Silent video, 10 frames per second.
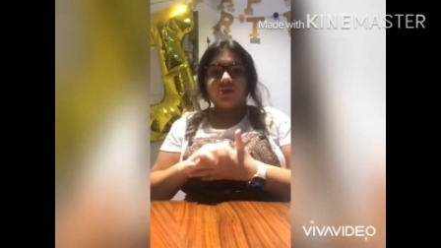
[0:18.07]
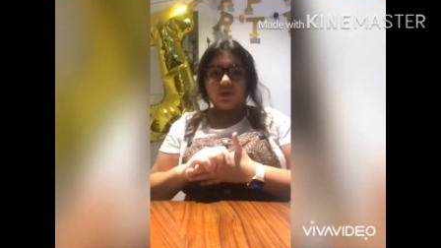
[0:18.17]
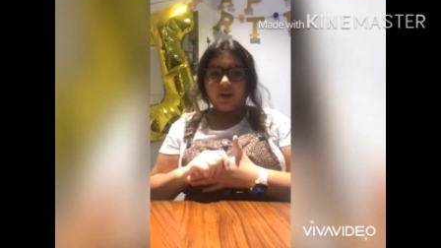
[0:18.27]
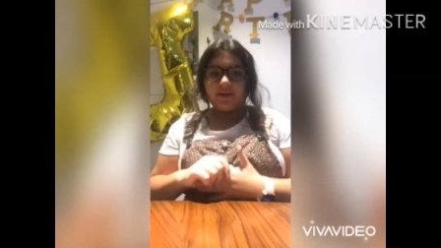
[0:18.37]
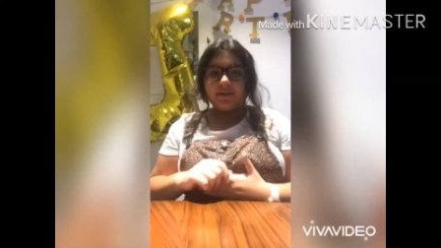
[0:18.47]

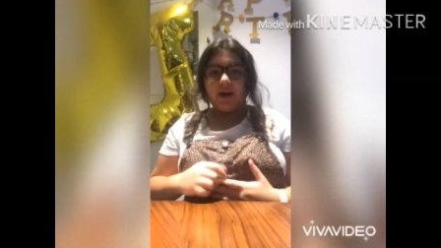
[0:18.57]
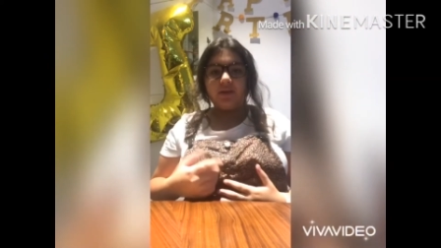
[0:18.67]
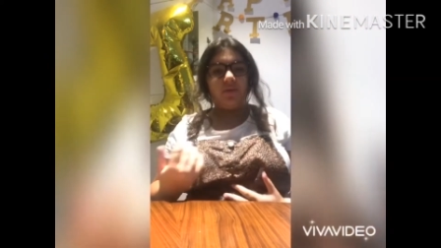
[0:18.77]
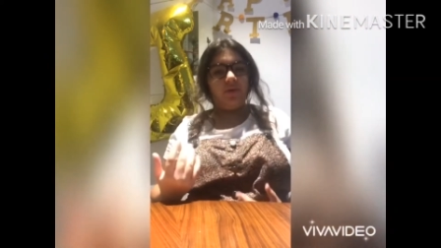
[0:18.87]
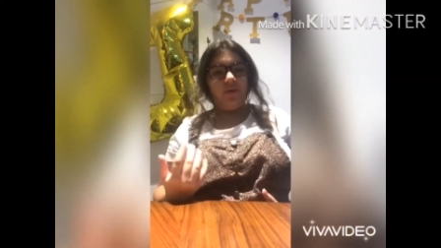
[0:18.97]
share it
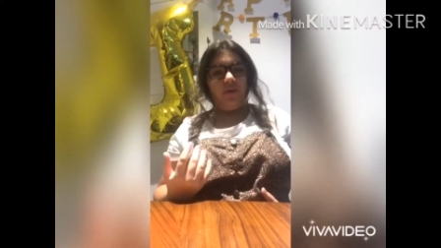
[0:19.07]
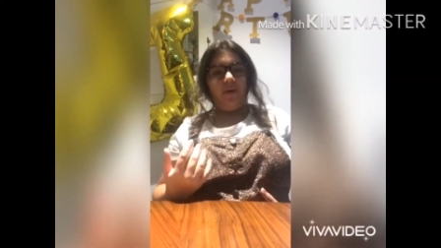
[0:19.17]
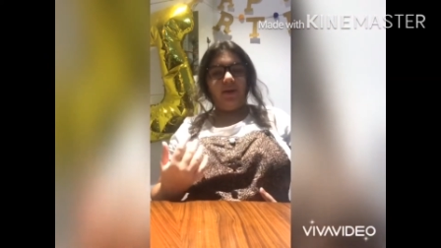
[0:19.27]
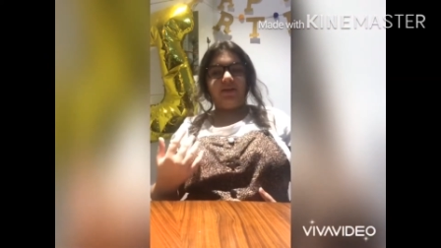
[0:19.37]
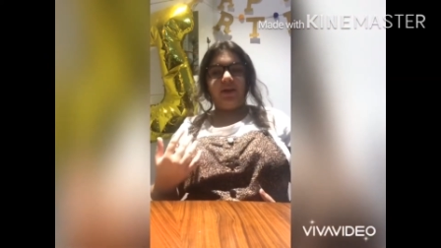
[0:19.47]
guys with you.
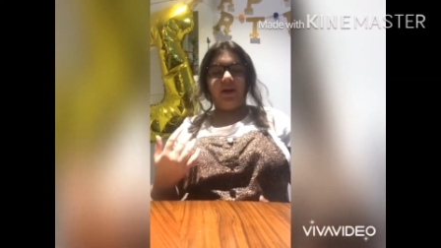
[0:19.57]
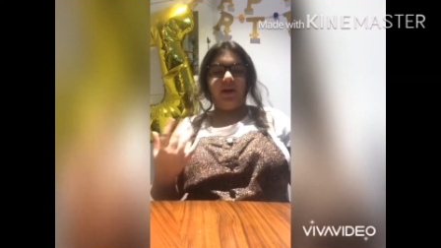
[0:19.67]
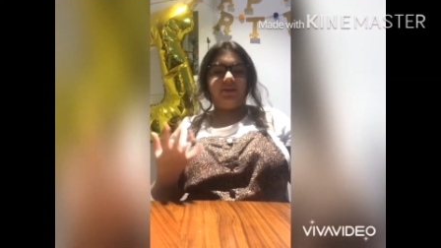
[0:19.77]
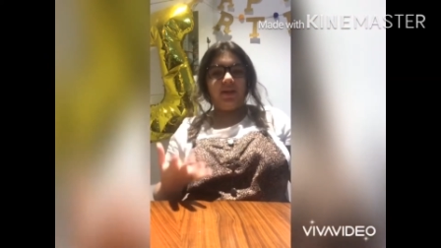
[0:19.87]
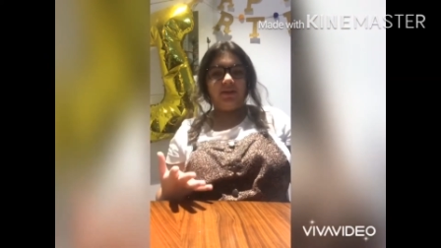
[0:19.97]
I still
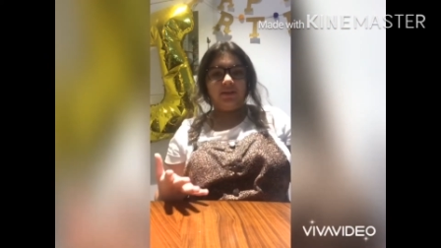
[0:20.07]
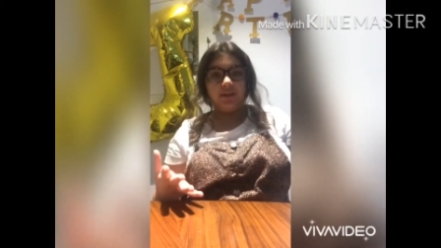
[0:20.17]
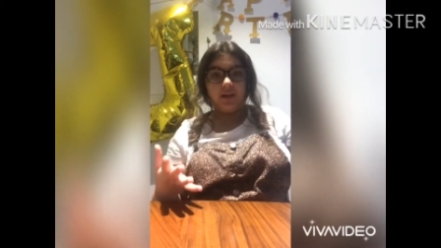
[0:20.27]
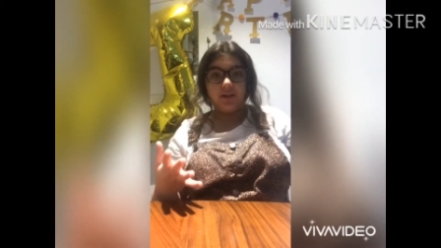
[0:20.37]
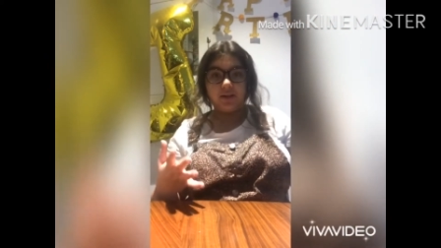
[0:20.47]
gonna taste
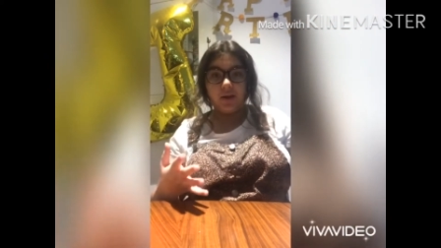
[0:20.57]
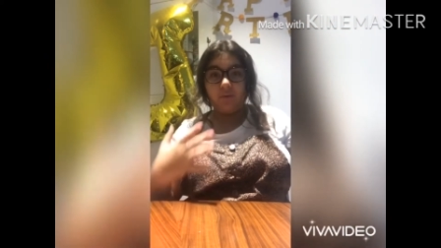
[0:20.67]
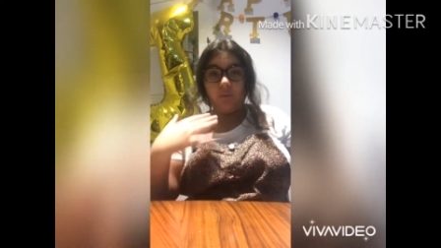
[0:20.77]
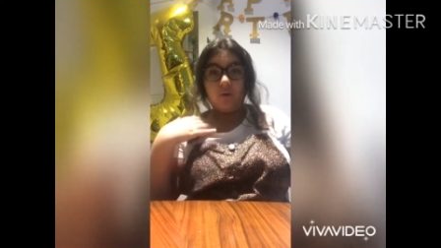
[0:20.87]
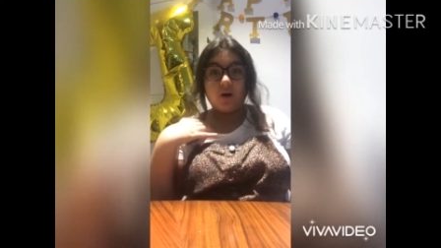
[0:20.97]
it and say
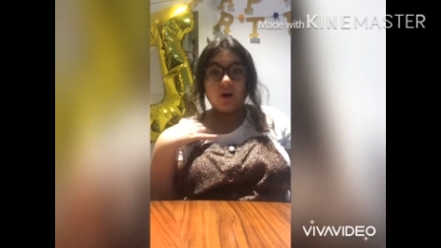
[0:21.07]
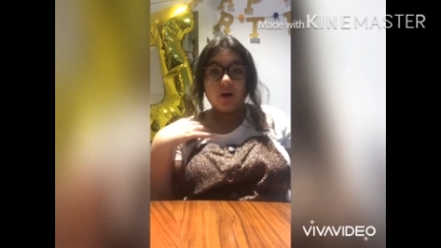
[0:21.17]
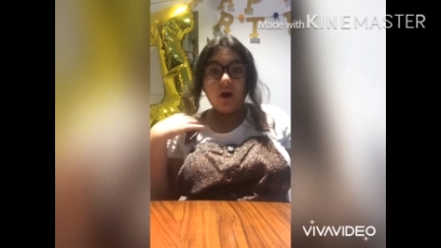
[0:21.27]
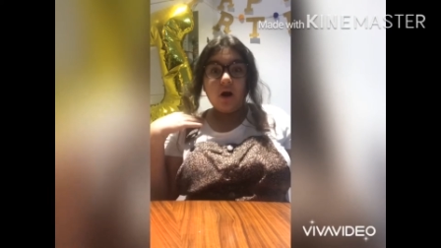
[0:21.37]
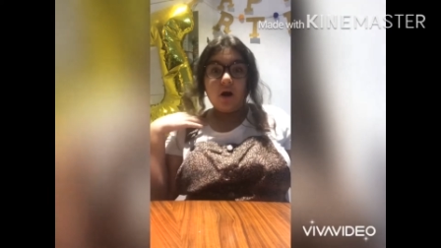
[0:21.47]
what
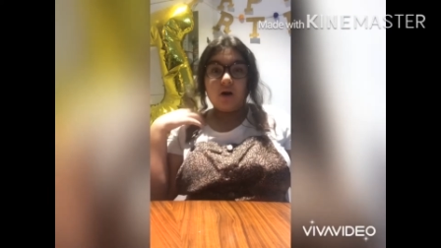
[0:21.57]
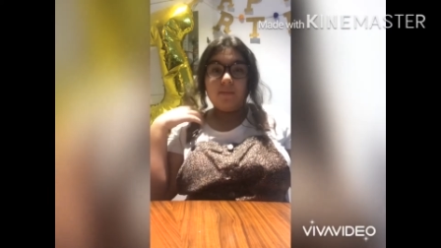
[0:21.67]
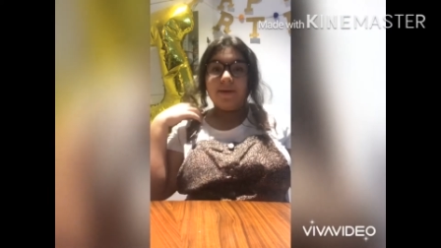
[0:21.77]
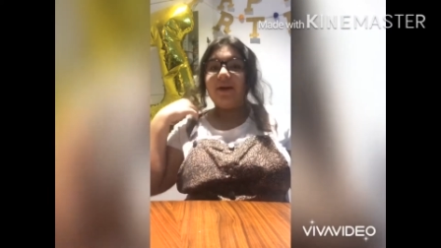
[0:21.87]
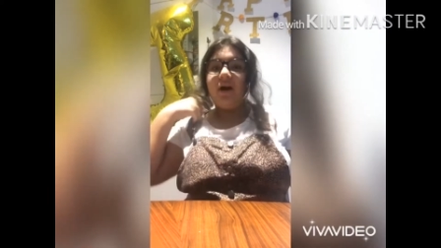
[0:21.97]
are
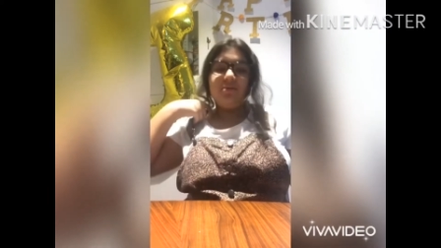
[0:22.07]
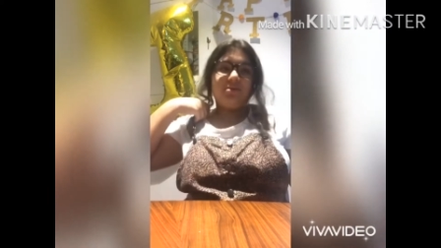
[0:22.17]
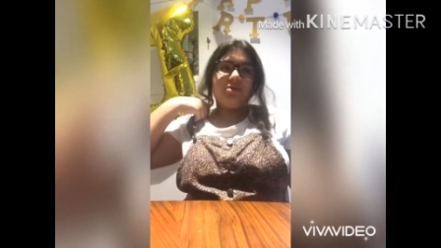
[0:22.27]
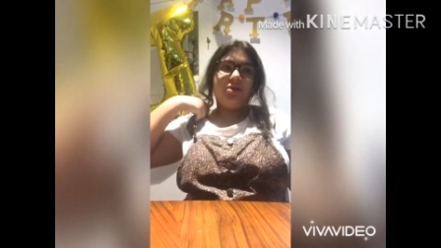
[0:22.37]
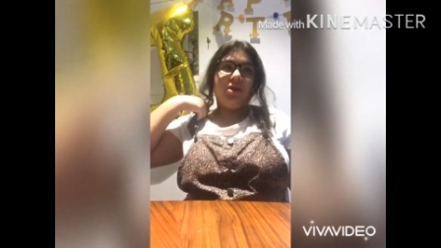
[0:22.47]
my
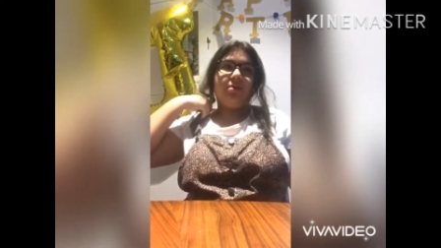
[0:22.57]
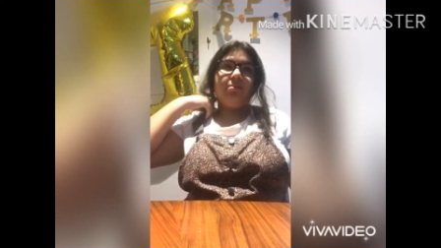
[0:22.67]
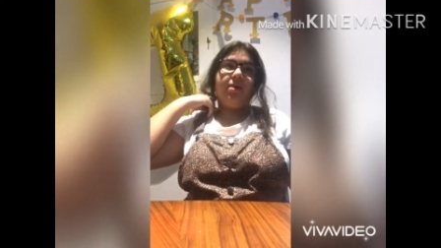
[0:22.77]
comments on it.